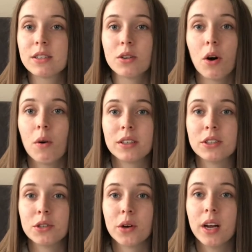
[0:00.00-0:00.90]
You don't want to
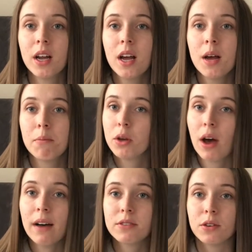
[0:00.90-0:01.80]
do it, but you
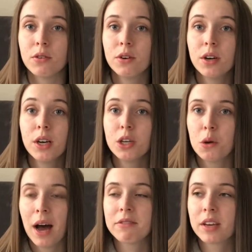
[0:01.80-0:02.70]
have to. You
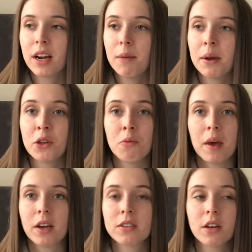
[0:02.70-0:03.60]
have to get up, and you
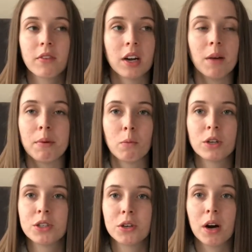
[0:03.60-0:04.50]
make yourself get up, and
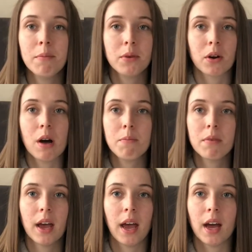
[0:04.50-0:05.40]
once you're up,
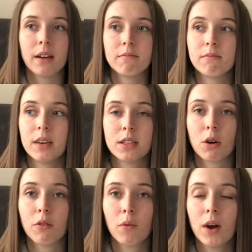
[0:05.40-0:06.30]
and it's
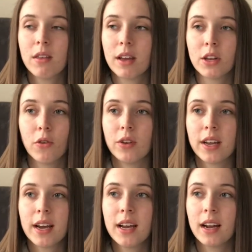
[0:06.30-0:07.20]
over with, and you did
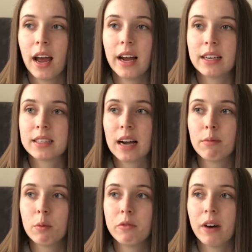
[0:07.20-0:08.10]
it, and it's time to
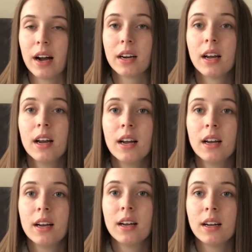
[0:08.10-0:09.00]
move on.
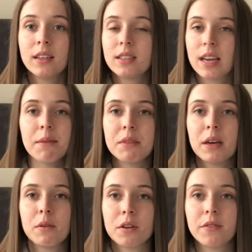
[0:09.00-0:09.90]
Same thing
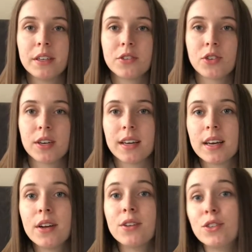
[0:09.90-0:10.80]
with your fitness journey.
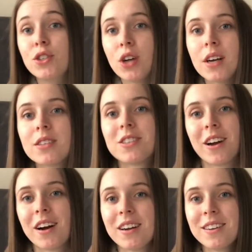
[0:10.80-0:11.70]
Just
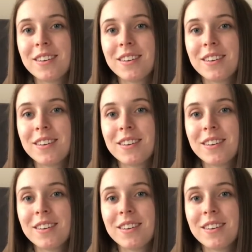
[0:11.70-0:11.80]
start.